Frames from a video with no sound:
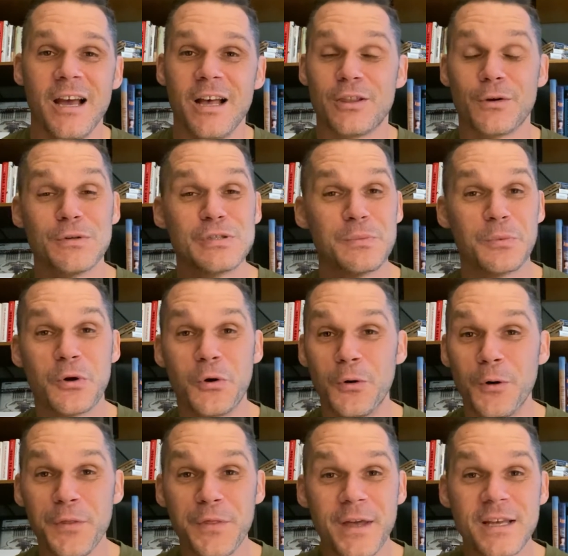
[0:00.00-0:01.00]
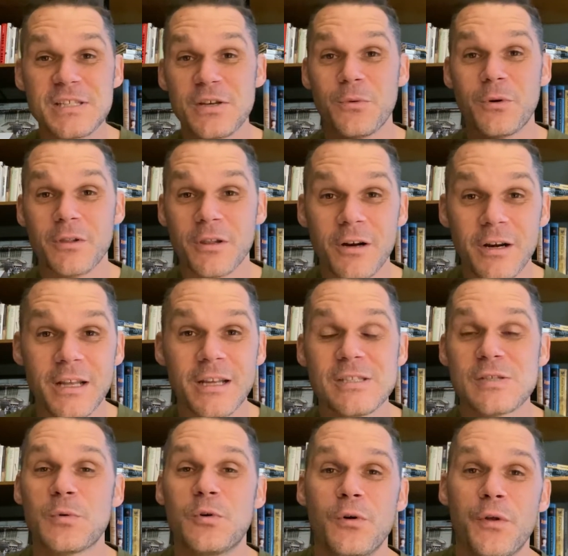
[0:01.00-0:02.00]
There were some cool things that we're learning,
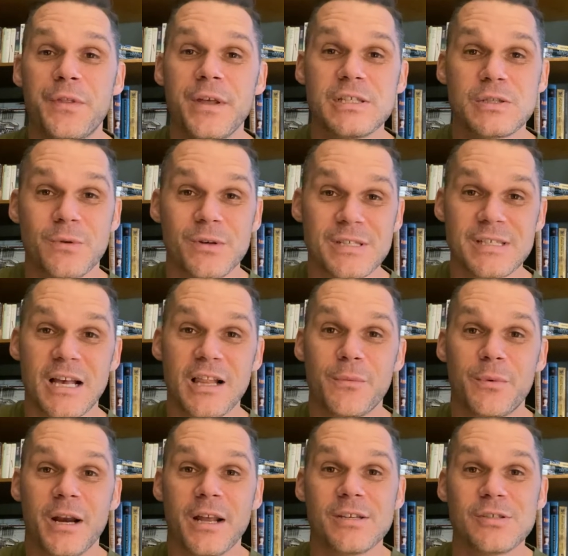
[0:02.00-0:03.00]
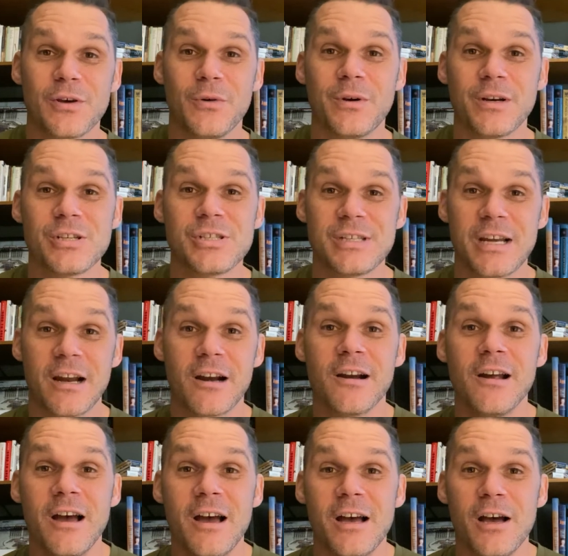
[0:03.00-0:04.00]
some cool things that we're celebrating, so I want to
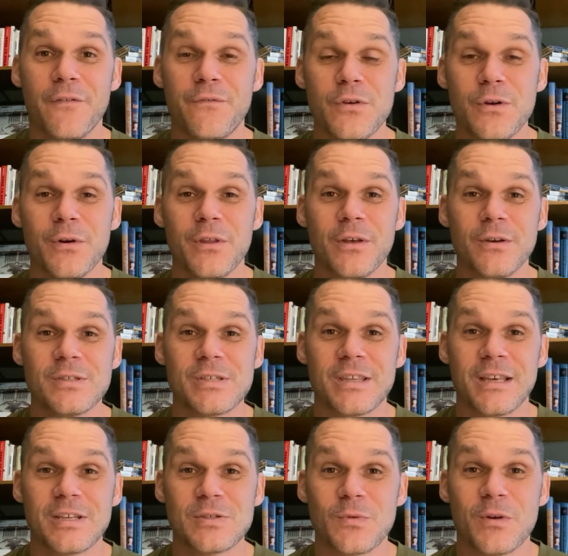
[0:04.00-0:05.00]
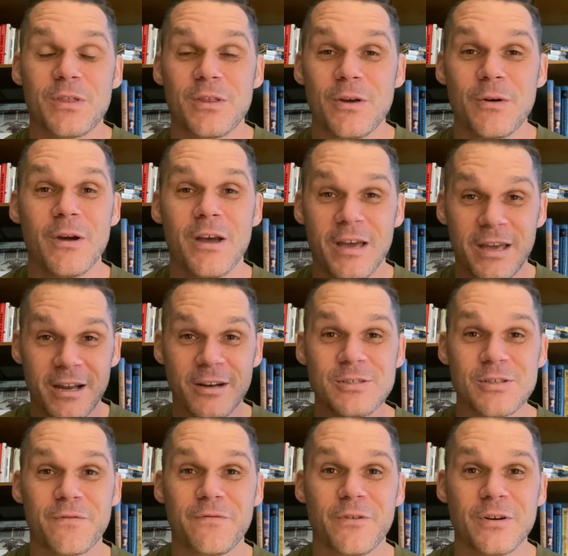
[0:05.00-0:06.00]
share a few of those things with you.
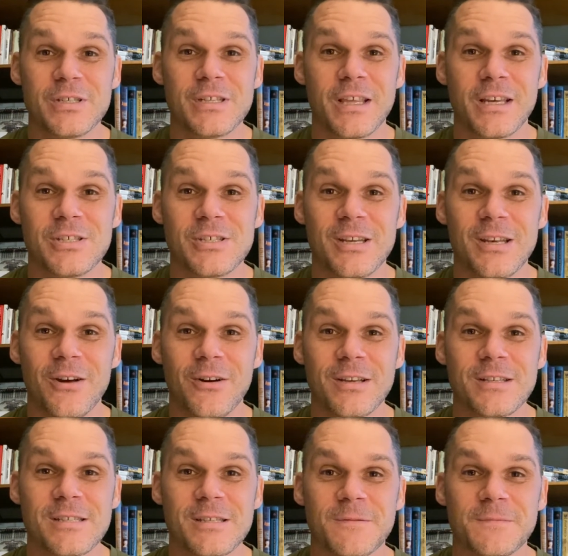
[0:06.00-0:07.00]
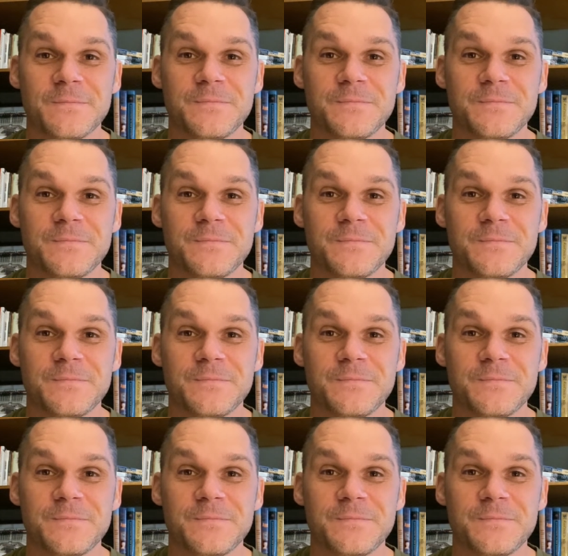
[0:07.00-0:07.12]
Here's the first thing she noticed.